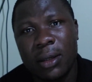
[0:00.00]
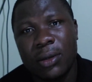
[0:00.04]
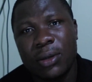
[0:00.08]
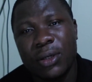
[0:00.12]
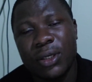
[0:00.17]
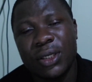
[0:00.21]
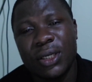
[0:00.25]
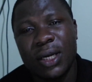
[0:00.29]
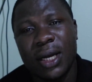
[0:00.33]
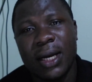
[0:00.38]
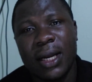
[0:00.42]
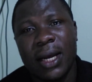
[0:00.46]

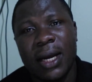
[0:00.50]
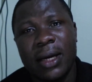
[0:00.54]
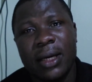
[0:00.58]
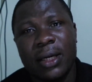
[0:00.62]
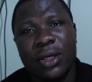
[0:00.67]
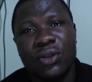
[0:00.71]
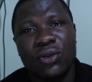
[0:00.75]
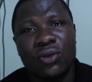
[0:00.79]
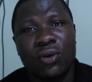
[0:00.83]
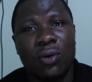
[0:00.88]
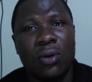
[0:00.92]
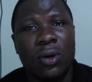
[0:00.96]
Christian
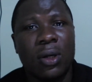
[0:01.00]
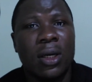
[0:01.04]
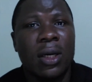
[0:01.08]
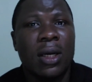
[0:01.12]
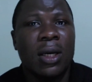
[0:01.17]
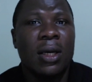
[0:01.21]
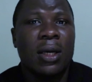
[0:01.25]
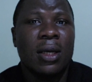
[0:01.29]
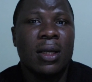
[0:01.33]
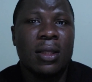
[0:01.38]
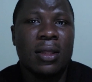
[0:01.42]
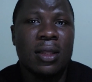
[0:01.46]
Eriksen.
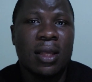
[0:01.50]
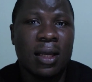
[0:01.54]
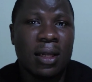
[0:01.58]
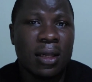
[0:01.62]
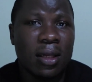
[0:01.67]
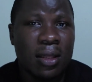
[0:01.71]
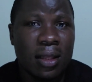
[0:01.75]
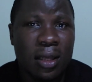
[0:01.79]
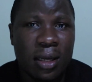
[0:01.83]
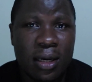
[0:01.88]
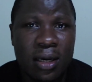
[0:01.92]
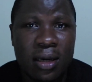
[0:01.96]

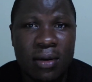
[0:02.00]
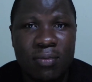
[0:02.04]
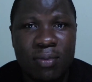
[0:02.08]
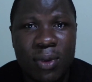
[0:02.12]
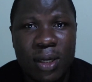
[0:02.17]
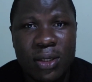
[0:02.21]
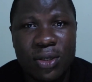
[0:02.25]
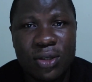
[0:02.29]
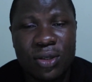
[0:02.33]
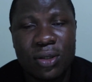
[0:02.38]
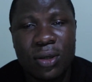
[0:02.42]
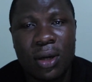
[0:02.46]
They did
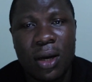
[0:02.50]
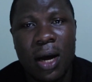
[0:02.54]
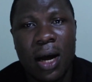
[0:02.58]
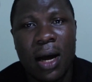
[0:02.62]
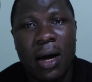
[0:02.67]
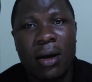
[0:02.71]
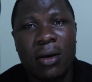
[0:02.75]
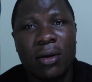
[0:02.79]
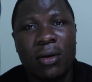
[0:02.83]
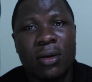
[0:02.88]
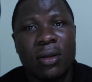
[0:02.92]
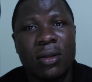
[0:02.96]
miss
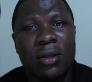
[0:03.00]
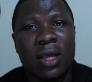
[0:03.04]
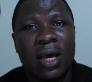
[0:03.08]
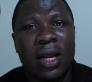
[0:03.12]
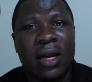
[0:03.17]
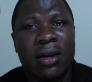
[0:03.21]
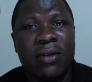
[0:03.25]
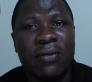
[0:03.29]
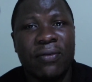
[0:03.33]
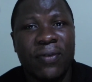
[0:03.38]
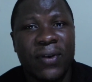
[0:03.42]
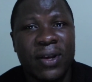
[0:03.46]

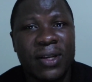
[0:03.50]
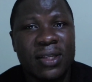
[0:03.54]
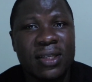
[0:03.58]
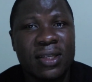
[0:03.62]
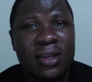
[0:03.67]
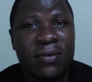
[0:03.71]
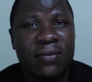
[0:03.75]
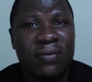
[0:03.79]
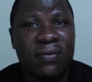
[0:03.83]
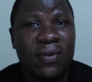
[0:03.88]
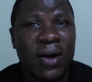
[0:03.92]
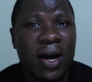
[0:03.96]
their
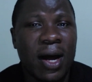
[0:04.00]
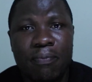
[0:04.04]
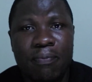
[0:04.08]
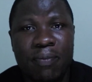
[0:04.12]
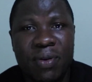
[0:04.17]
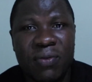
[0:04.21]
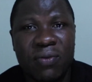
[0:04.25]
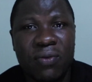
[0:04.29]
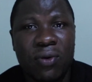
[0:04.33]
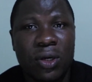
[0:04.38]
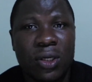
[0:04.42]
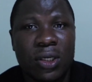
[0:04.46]
defensive
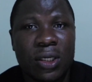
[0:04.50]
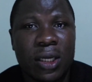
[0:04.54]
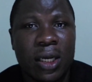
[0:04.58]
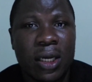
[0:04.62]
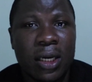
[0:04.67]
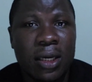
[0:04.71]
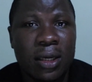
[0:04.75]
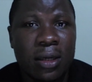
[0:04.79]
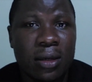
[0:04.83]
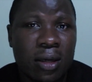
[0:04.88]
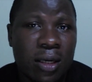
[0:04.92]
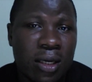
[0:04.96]
pivot
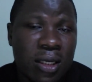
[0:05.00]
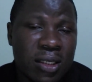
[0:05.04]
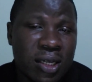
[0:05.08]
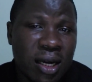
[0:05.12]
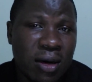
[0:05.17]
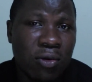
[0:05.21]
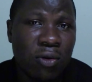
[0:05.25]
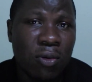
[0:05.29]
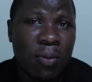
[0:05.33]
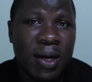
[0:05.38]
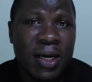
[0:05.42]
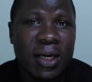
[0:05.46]
in
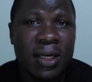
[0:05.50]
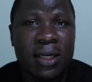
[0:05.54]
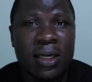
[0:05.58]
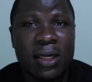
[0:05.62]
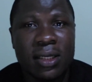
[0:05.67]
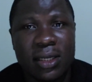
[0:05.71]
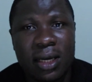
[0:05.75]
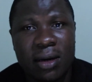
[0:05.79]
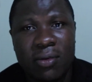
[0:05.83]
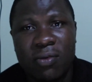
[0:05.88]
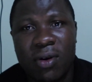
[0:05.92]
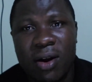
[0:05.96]
Lisandro
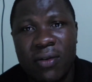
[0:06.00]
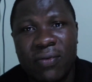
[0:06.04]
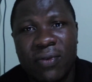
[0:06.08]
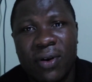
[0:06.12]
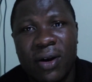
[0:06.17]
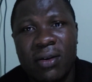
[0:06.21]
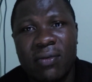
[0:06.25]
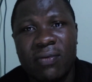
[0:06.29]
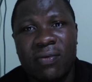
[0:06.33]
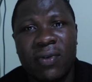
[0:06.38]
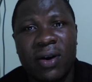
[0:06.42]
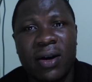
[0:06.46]
Martinez and
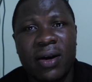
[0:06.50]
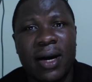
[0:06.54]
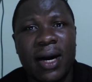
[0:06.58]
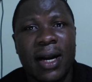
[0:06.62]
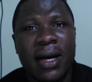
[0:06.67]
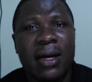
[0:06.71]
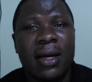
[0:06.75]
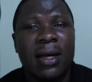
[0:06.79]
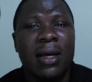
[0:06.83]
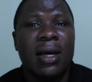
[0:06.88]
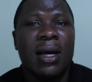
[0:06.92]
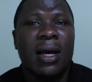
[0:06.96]
Rafael
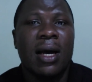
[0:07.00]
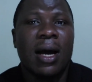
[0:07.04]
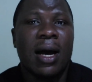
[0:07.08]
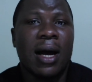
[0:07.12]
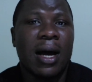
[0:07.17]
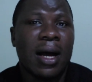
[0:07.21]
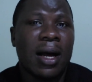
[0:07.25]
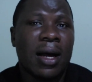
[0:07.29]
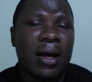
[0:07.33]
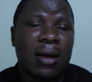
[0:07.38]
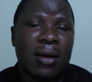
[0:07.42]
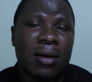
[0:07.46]
Varane,
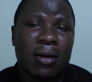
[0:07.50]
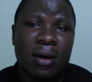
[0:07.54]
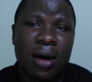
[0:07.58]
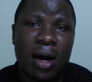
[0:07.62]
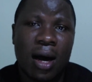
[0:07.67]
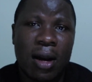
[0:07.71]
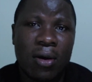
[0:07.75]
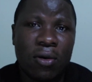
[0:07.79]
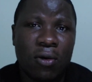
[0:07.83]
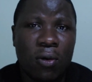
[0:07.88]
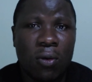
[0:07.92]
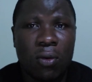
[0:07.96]

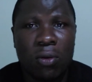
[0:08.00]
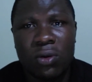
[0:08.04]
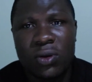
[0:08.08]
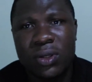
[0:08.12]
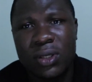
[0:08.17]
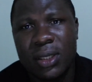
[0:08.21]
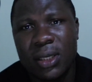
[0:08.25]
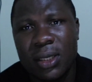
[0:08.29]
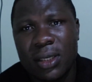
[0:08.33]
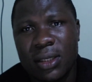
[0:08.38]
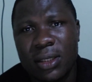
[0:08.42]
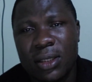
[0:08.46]
and all
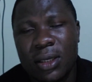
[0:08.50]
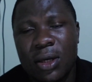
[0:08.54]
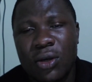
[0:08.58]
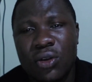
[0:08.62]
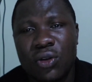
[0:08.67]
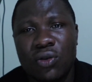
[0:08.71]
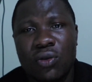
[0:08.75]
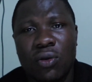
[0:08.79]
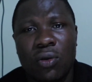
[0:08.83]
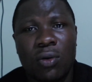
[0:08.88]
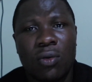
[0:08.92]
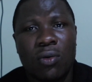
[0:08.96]
those things.
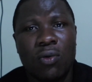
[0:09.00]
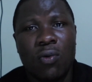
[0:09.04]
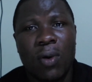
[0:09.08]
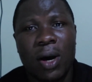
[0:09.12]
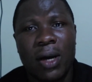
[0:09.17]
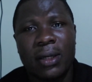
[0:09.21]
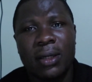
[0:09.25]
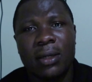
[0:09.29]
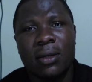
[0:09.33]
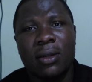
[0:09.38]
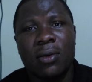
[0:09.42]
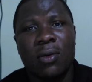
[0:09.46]
So
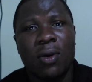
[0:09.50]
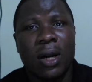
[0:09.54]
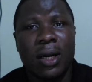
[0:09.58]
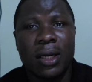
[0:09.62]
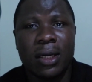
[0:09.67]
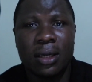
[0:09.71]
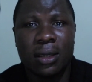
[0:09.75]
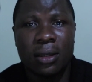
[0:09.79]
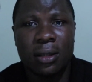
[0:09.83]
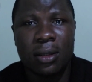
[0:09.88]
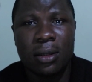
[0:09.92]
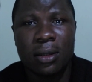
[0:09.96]
they
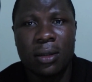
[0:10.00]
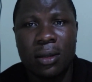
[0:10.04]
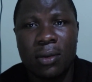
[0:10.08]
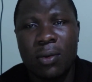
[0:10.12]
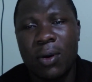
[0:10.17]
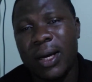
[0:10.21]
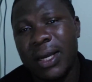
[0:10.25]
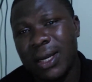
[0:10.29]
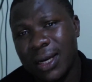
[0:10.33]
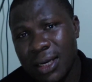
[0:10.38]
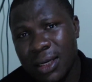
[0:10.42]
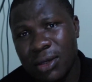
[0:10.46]

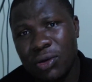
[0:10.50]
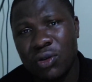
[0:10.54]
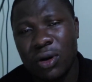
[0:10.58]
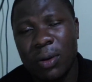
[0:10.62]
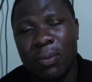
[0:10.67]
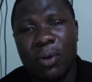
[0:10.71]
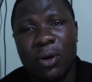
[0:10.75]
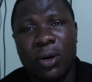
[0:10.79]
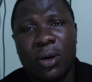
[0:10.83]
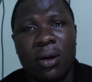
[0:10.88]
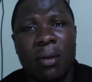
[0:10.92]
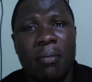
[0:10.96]
were indeed
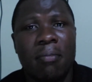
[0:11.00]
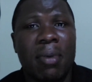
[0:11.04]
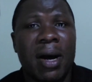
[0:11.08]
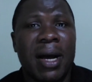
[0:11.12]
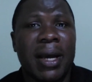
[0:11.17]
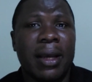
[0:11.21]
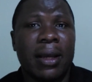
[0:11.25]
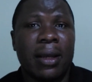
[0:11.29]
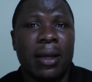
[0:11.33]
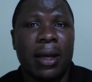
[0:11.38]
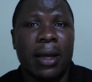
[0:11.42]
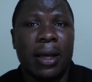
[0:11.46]
troubled
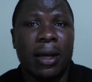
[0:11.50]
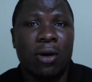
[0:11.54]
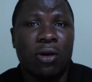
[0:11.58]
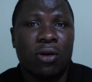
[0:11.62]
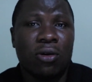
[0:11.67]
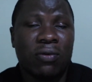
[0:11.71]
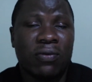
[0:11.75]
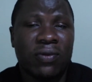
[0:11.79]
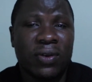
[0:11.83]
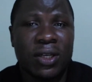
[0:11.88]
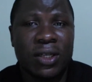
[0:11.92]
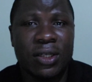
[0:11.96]
by a
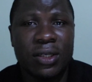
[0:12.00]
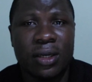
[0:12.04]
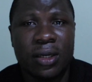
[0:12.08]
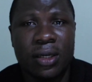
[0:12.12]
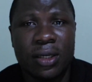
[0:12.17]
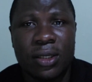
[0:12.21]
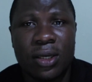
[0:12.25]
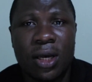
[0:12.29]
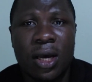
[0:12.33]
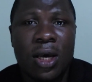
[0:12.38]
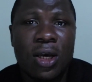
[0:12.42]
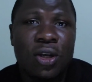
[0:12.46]
lot of
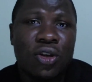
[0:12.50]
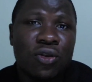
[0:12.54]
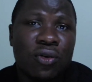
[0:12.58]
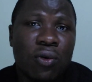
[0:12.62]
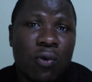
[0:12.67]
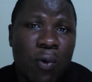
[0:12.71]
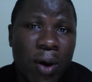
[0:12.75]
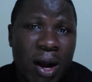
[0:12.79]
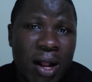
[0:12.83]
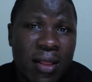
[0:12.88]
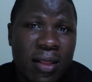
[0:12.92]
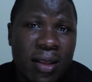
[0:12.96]
injuries. So
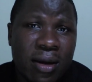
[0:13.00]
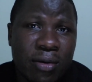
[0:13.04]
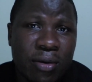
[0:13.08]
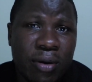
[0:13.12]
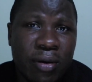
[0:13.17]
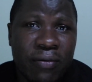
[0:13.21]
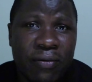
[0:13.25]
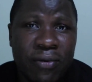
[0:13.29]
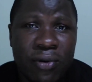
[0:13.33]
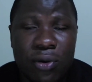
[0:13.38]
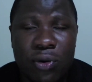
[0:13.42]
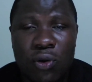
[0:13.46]
while they
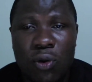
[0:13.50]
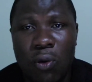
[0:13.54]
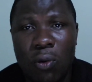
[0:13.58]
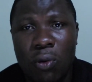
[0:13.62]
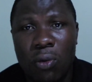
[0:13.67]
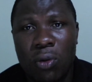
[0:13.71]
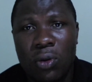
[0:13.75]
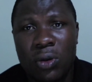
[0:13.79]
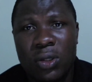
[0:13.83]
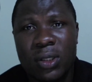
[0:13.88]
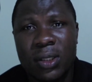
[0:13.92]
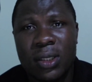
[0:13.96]
reviewed
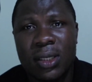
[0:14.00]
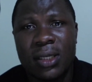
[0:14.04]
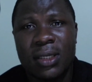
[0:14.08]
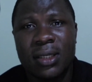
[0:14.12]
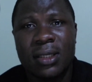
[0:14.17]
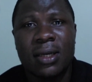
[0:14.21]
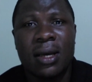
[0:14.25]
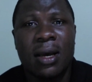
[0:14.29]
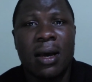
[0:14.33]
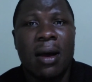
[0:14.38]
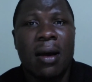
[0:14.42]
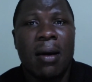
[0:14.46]
all those
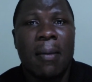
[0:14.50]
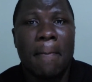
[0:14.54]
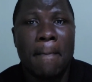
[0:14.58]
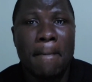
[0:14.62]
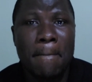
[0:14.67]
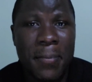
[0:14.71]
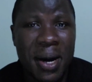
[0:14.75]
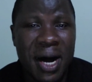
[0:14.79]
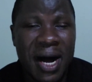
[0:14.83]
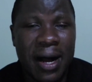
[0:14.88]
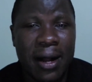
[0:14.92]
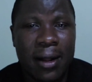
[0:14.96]
things,
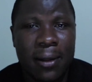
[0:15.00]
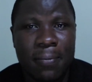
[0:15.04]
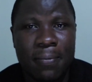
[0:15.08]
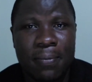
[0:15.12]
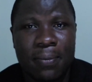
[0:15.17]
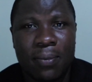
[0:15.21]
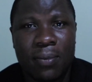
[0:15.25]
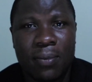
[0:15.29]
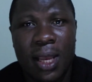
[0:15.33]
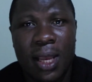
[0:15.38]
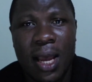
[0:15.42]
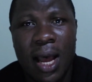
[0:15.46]
but
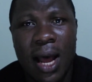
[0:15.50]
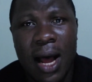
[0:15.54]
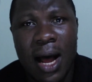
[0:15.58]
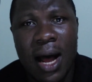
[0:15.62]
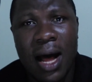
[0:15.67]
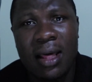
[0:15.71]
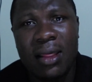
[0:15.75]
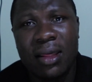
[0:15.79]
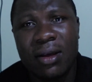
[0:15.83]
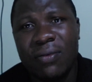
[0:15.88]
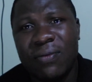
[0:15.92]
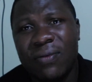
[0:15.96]

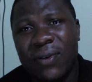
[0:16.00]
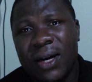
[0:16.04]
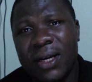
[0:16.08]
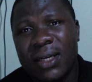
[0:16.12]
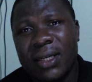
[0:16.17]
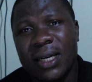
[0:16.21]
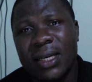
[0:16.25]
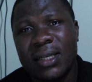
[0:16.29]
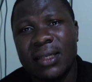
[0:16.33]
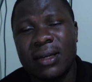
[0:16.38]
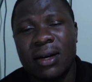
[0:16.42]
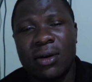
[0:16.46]
other
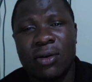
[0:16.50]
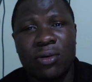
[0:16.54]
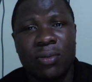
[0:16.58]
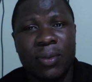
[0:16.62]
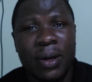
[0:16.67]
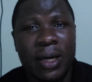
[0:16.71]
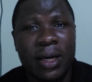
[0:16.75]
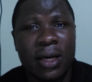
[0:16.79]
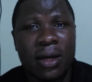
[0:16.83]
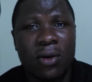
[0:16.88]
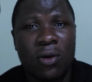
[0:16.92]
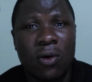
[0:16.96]
factors are
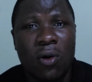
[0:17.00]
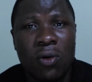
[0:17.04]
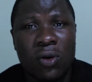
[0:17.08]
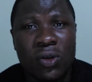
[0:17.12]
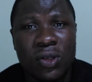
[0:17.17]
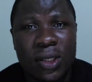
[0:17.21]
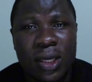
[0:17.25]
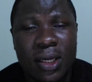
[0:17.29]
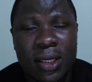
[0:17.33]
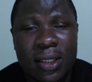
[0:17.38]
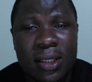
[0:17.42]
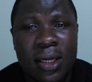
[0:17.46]
remaining
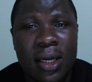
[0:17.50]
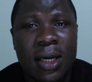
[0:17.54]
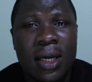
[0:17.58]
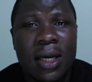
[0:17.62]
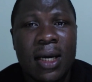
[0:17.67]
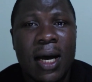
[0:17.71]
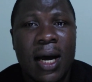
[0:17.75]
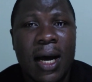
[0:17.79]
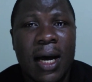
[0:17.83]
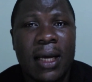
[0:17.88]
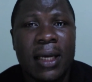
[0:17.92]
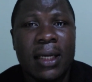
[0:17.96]
constant,
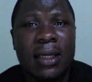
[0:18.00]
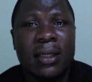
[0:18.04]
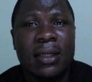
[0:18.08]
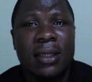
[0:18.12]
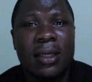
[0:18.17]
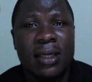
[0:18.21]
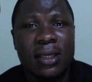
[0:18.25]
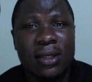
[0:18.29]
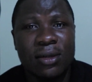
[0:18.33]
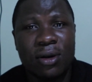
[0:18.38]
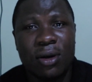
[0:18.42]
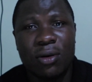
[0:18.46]
it
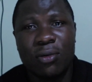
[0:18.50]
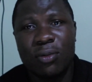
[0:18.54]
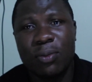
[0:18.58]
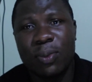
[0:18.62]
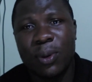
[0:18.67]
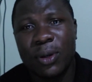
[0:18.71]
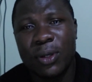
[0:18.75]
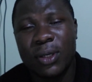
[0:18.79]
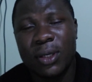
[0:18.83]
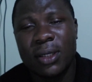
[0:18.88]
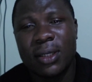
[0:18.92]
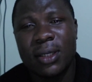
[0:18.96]
is
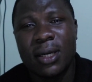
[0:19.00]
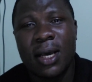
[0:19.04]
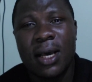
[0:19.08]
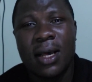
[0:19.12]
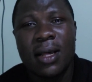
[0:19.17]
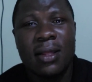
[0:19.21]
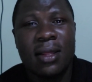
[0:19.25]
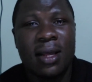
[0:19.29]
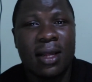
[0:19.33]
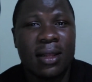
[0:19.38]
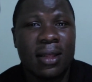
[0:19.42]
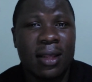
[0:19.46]
reported
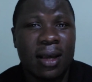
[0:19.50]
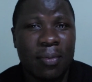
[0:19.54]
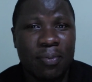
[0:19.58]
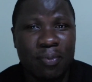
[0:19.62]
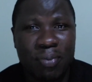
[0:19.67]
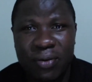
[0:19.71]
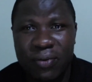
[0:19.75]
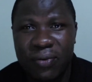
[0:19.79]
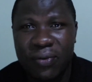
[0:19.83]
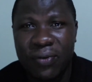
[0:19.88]
that their